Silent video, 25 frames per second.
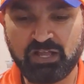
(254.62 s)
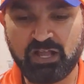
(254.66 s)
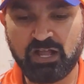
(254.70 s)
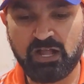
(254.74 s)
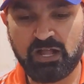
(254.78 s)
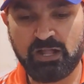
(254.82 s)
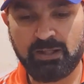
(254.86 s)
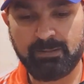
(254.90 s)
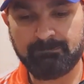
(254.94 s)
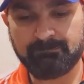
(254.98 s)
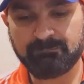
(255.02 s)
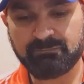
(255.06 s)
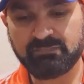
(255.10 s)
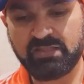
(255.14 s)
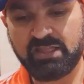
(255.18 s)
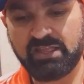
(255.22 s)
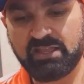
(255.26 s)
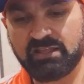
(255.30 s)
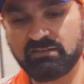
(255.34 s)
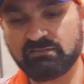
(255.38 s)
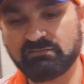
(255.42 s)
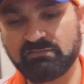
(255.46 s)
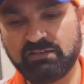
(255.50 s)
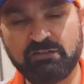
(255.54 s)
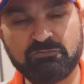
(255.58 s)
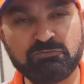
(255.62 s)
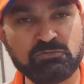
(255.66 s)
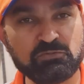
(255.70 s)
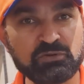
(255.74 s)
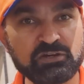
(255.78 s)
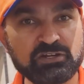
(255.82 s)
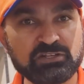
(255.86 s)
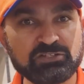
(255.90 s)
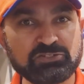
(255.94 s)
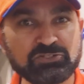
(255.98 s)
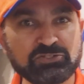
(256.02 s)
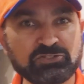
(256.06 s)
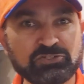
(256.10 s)
and
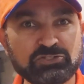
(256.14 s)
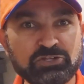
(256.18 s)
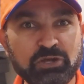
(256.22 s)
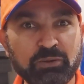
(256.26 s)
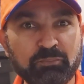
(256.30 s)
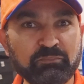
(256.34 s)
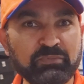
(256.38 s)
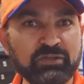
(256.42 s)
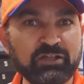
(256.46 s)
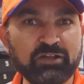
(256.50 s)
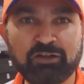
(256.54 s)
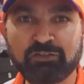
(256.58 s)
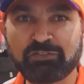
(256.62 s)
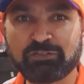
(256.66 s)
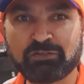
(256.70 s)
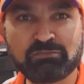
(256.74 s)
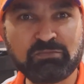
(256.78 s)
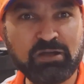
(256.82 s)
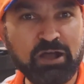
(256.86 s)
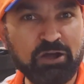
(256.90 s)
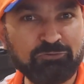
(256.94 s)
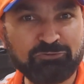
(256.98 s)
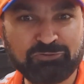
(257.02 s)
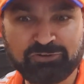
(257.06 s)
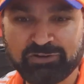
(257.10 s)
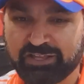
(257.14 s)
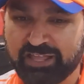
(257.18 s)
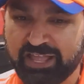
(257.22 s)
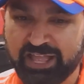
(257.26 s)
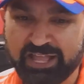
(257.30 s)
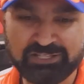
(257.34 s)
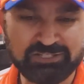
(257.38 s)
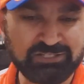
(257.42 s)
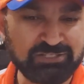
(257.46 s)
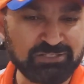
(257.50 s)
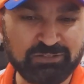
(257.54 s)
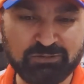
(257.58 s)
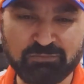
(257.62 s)
everybody's just jumping on the boundary,
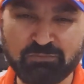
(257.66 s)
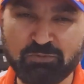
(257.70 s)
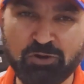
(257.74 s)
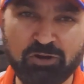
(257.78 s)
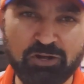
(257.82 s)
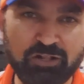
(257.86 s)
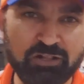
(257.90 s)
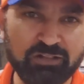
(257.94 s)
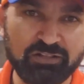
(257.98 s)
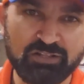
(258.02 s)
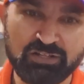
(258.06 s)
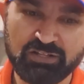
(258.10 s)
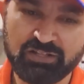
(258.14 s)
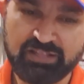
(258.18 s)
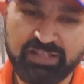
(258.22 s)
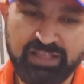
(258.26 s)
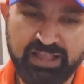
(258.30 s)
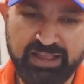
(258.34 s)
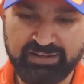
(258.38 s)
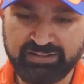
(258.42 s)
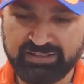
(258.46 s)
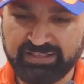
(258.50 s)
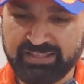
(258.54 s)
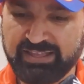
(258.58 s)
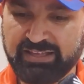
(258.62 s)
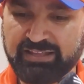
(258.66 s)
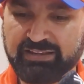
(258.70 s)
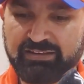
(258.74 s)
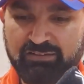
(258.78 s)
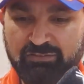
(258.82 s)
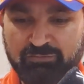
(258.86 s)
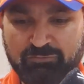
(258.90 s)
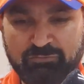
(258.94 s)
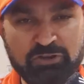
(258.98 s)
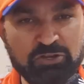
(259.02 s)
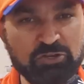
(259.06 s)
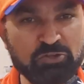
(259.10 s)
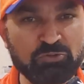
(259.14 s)
catching the ball. And again,
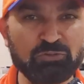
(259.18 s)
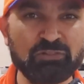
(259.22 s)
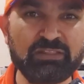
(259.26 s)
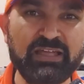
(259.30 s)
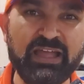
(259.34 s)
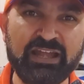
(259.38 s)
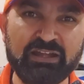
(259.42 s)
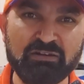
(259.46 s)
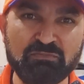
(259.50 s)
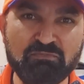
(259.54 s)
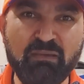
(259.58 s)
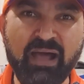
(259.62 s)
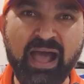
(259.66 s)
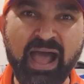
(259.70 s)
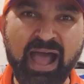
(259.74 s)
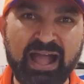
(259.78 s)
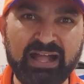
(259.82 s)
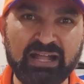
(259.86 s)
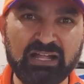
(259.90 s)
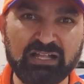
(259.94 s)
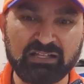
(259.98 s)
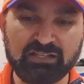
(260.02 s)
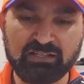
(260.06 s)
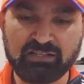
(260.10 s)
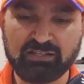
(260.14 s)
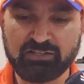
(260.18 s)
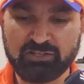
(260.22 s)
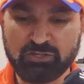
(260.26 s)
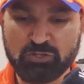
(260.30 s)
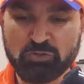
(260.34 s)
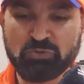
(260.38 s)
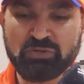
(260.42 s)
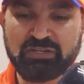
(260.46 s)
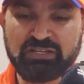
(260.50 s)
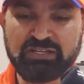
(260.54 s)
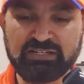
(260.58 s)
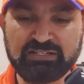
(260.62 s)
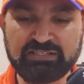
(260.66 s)
when you land back,
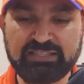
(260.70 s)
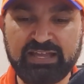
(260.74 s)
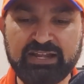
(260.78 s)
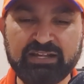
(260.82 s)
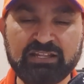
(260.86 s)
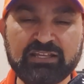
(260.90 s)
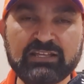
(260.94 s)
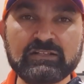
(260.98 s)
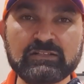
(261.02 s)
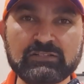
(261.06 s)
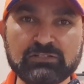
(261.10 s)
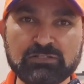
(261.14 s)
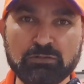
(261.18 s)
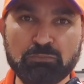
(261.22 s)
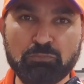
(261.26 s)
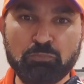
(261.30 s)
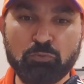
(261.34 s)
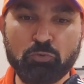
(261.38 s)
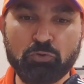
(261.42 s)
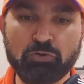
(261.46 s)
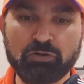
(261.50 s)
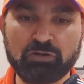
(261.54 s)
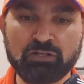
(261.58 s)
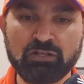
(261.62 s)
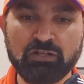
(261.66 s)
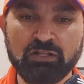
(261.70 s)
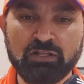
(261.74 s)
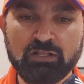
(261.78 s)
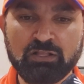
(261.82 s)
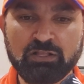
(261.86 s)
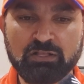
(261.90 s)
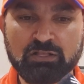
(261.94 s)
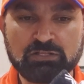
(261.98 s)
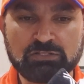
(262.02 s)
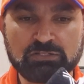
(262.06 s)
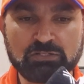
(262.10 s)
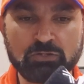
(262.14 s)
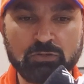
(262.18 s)
you need that heel support.
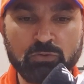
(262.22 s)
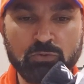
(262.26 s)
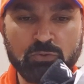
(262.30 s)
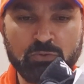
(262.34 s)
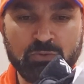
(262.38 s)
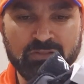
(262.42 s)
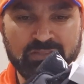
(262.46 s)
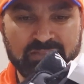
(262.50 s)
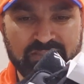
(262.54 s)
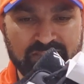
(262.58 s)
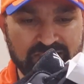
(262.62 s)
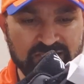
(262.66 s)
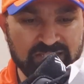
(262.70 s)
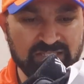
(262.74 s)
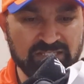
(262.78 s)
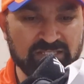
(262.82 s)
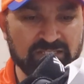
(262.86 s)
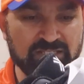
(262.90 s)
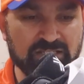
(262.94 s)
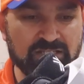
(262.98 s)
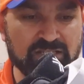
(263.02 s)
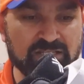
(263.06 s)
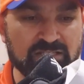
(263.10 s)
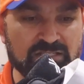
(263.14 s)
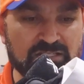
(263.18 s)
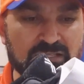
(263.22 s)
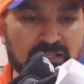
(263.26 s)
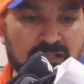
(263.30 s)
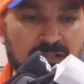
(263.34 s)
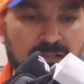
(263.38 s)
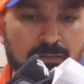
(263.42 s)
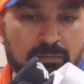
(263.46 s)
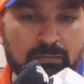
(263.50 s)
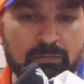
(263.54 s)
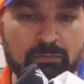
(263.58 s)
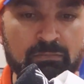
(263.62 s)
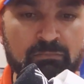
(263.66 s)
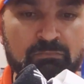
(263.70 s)
So this is
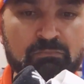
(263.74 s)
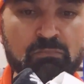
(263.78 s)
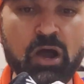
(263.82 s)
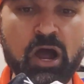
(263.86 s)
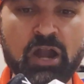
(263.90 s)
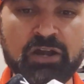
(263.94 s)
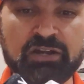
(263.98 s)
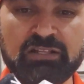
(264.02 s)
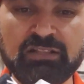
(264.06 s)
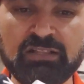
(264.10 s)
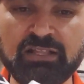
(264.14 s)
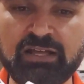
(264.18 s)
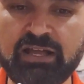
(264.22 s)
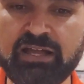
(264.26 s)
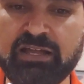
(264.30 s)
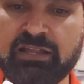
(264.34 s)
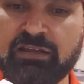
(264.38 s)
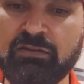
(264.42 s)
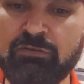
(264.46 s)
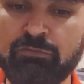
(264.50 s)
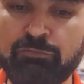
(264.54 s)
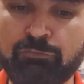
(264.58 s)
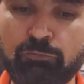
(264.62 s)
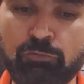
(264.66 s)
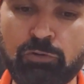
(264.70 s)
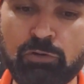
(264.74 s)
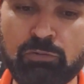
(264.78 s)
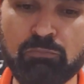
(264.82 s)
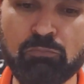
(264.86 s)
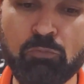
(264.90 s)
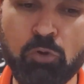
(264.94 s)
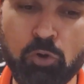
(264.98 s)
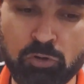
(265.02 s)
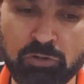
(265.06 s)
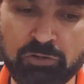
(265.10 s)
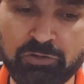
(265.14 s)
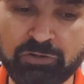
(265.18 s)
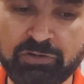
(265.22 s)
Bodyline for
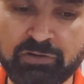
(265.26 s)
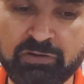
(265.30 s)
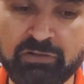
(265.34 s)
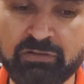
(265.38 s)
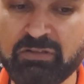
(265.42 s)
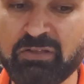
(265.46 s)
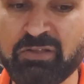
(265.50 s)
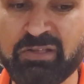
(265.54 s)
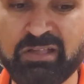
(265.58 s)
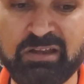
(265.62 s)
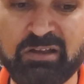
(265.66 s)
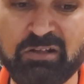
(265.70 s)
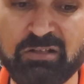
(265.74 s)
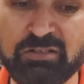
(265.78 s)
bowler. You can